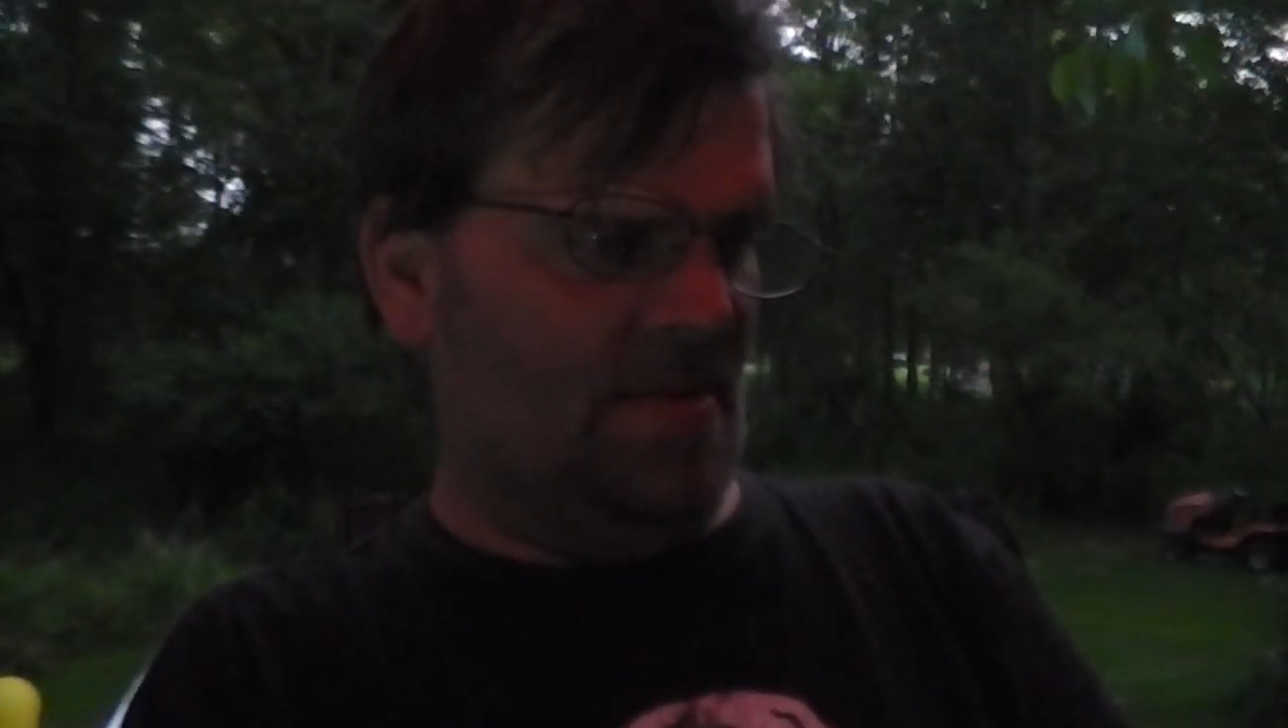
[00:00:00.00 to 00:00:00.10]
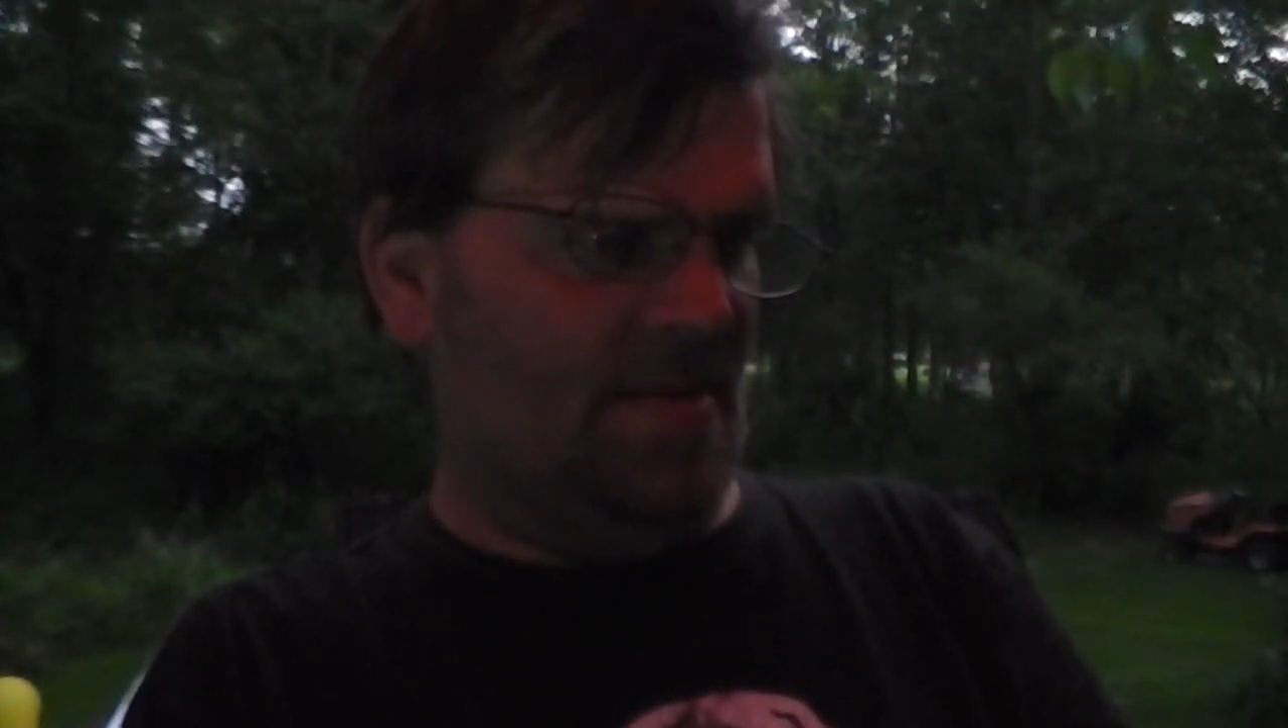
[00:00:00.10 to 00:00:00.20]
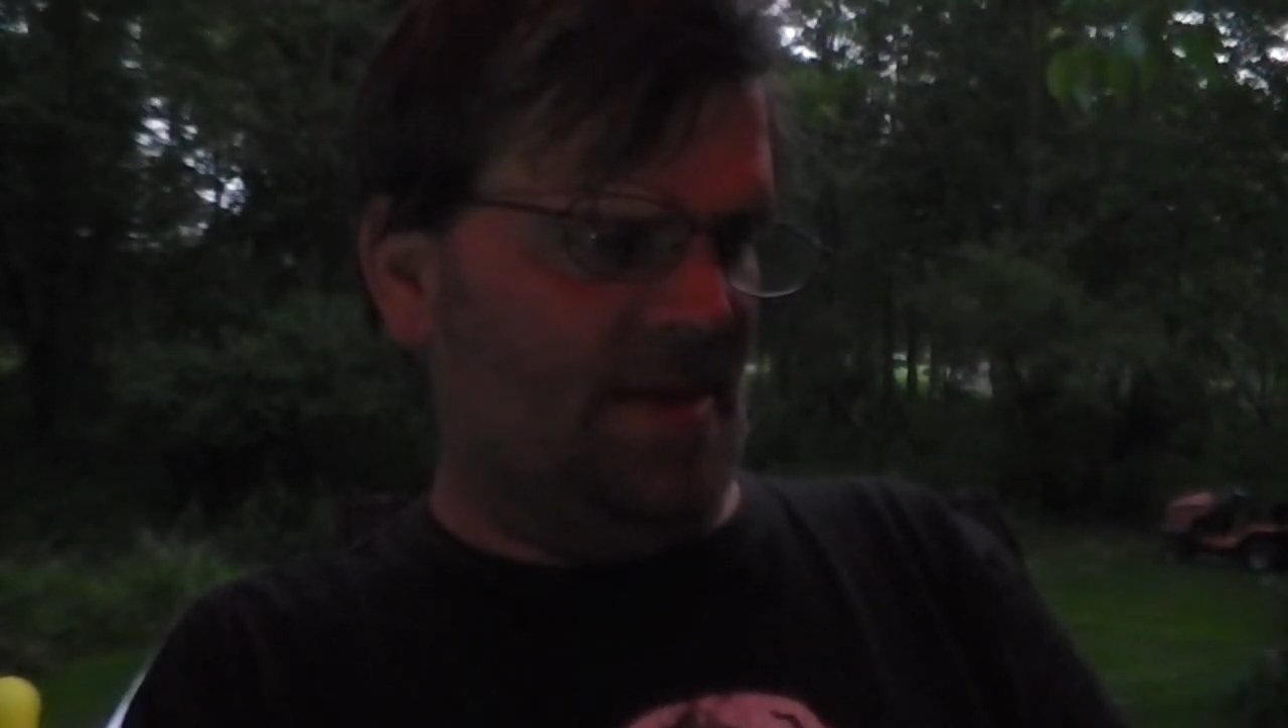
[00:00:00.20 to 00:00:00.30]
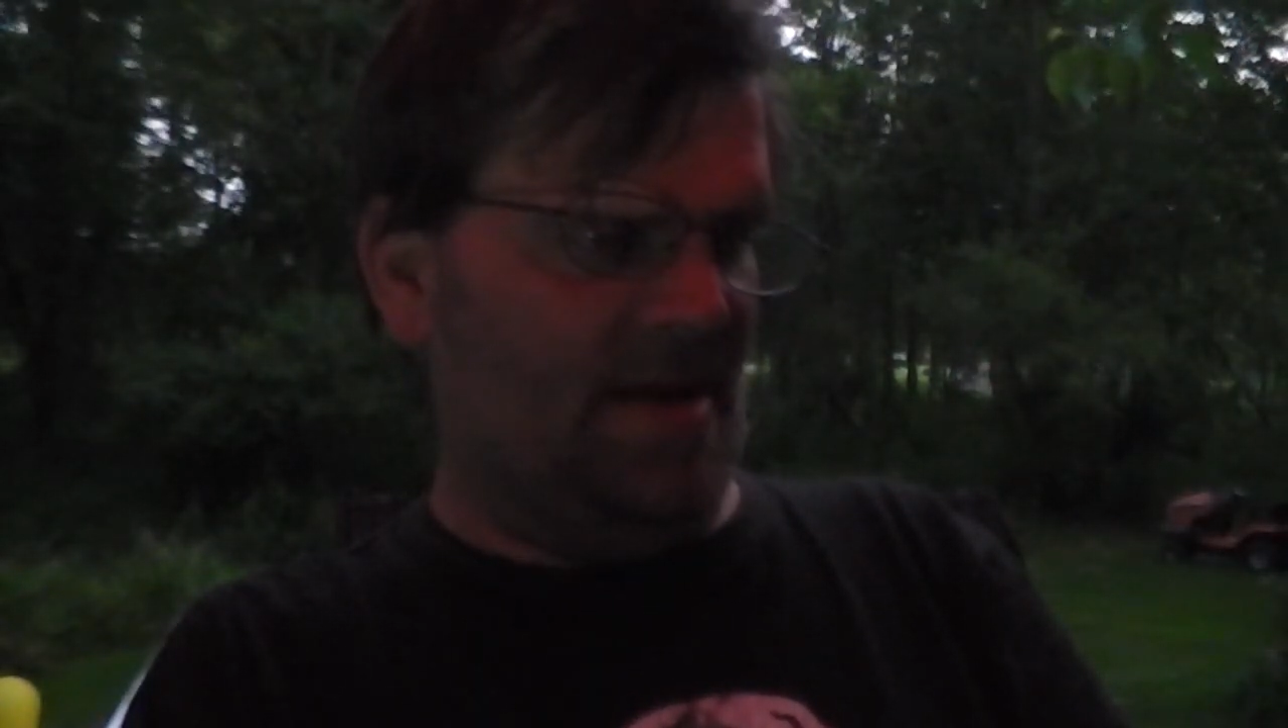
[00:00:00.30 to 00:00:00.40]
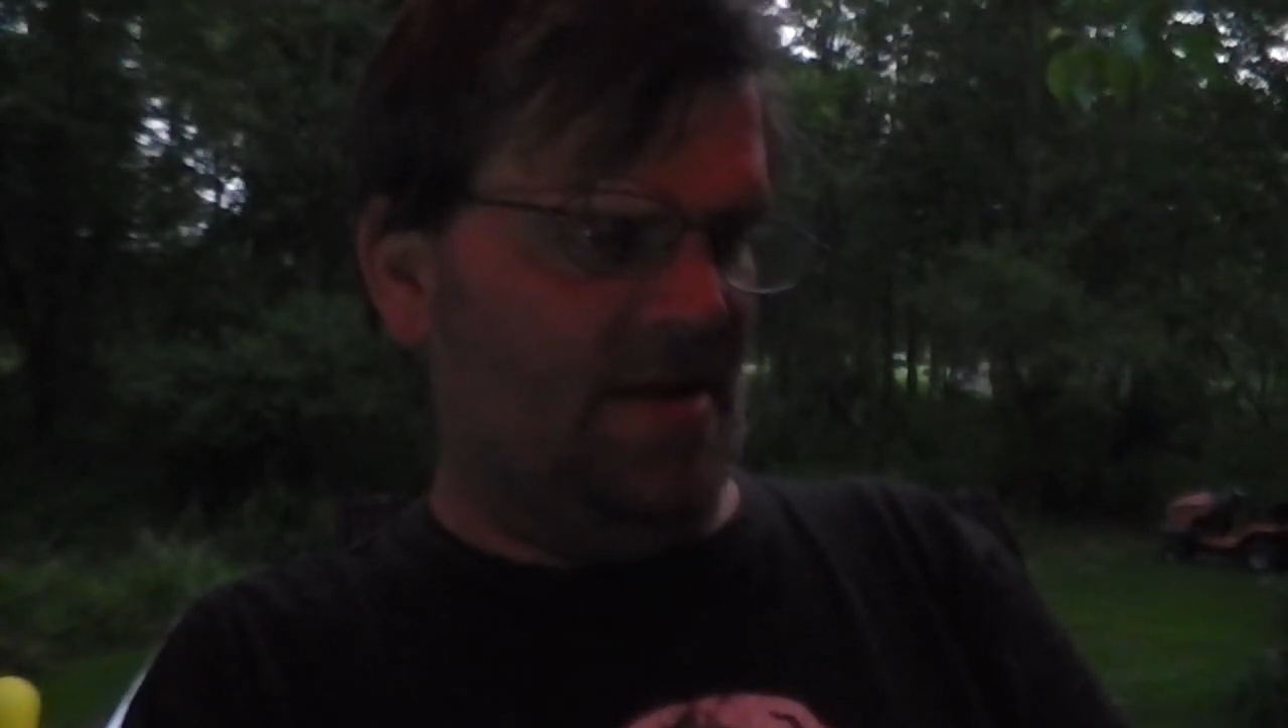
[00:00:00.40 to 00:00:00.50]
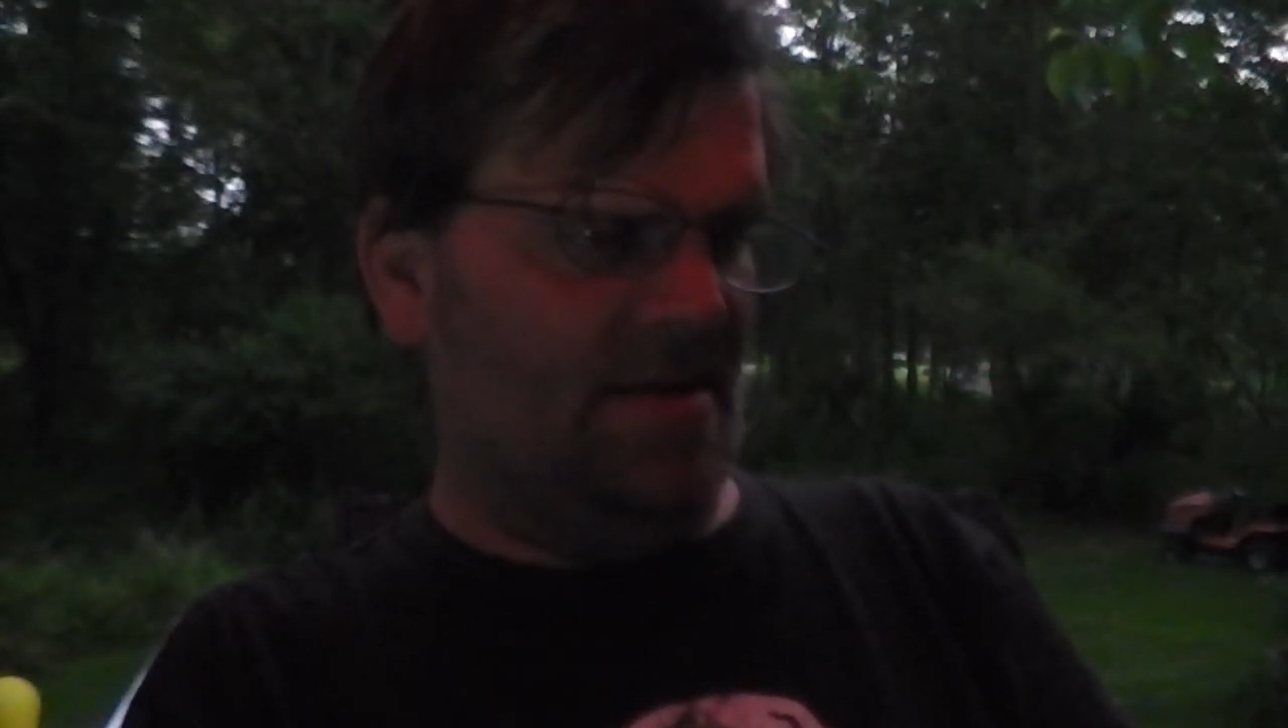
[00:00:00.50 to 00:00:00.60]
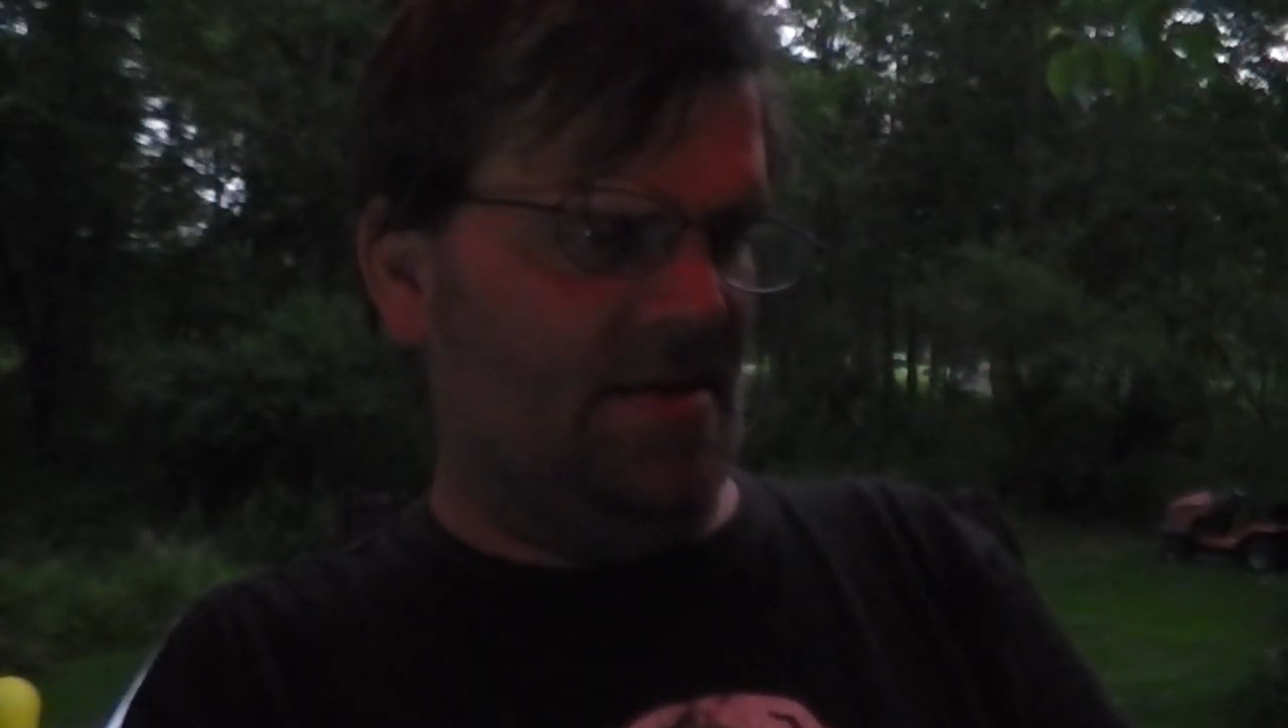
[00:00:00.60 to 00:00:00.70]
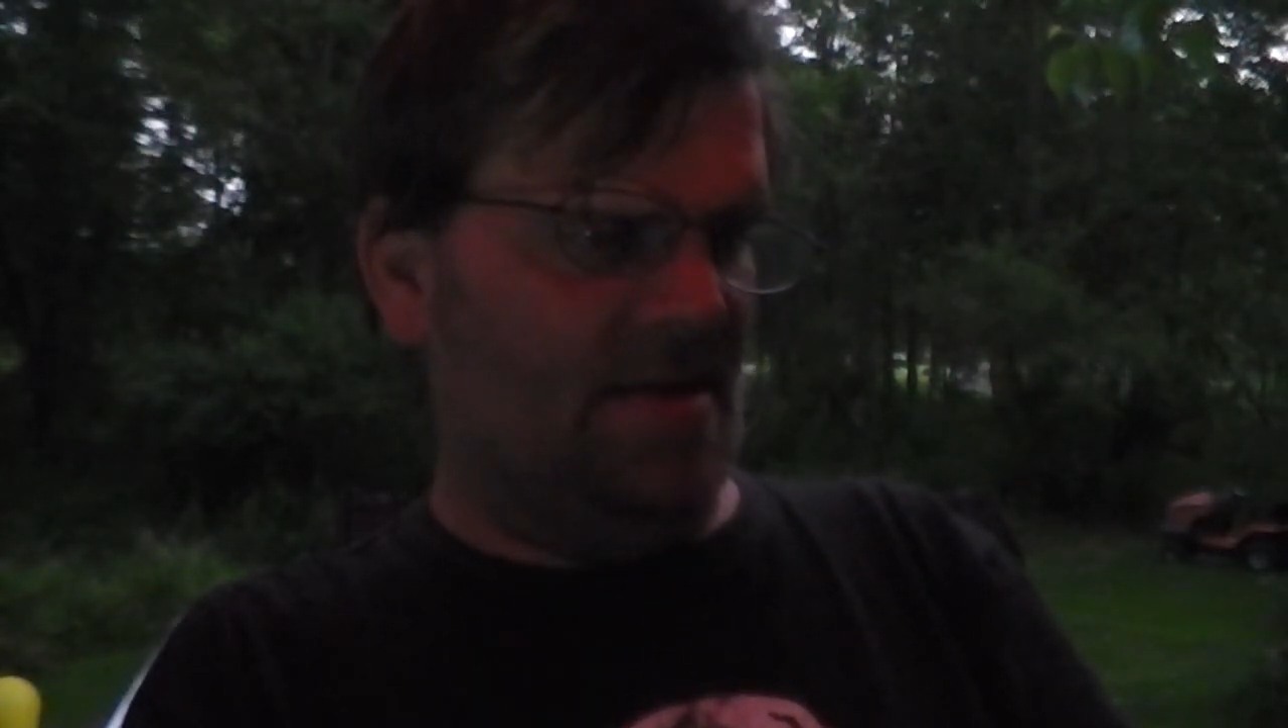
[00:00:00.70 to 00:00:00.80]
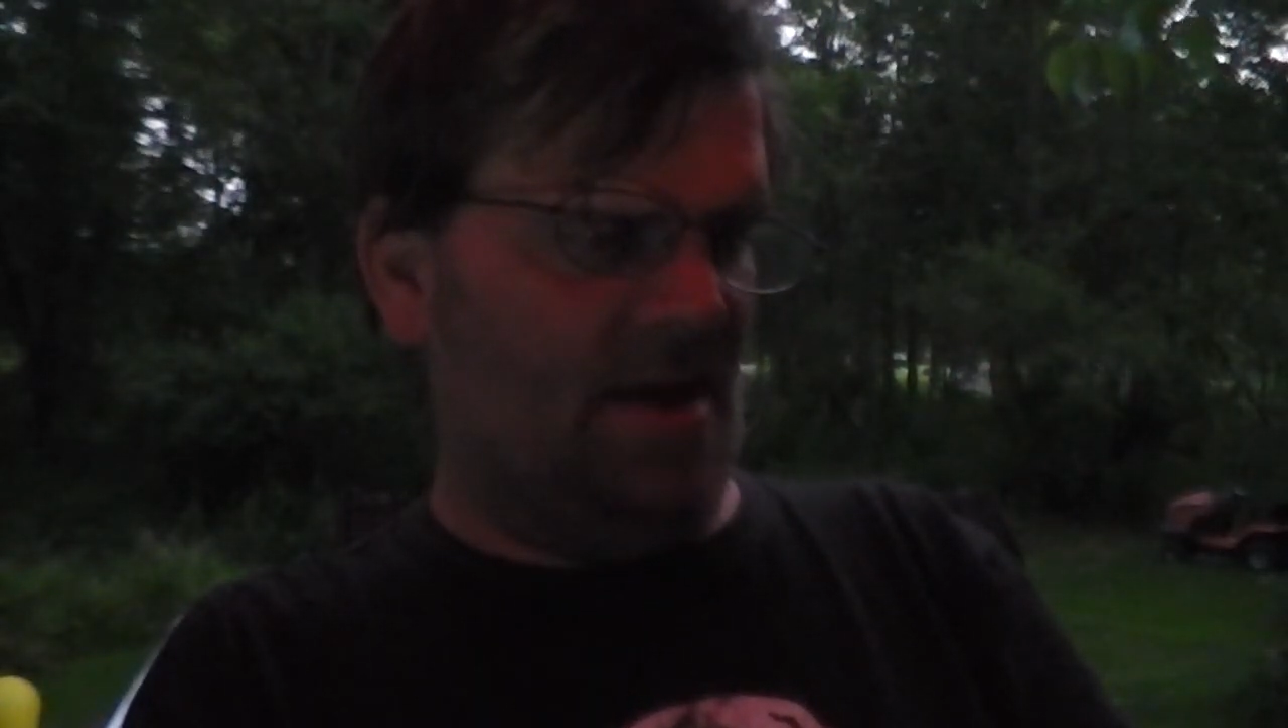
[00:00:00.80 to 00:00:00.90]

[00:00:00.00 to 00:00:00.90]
then